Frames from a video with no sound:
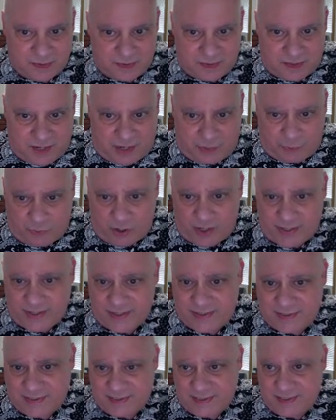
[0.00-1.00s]

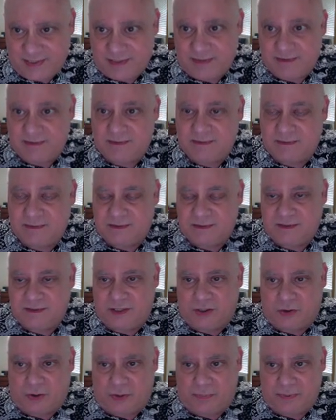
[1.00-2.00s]
Ironically,
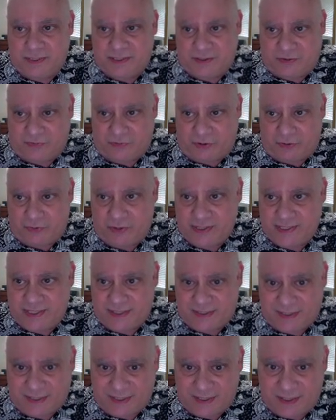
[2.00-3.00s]
up until very
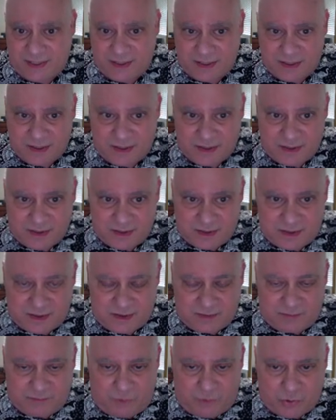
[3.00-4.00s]
recently,
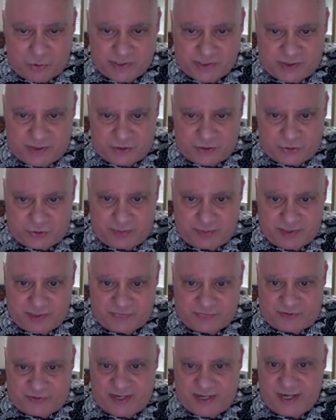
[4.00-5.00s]
most of the treatments
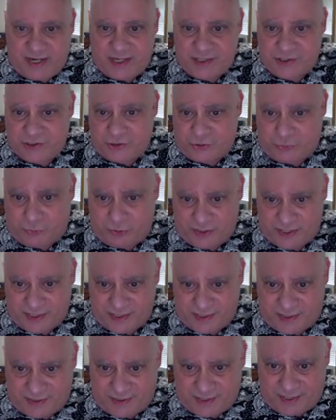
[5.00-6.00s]
for cancer were
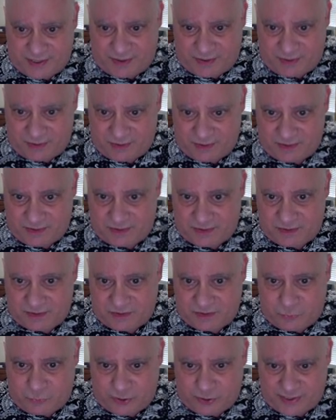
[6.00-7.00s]

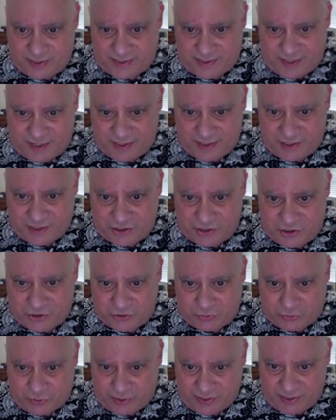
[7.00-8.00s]
designed to
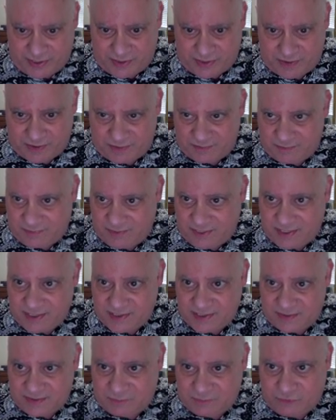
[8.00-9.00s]
destroy
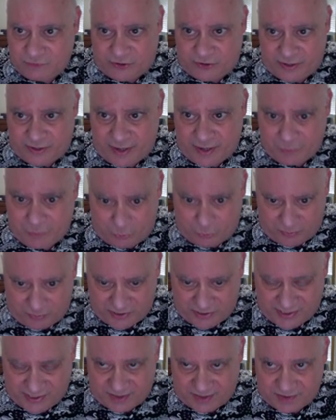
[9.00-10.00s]
these very abnormal
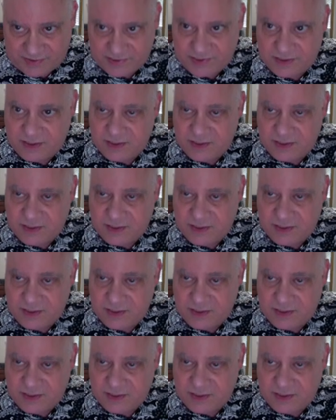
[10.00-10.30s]
cells.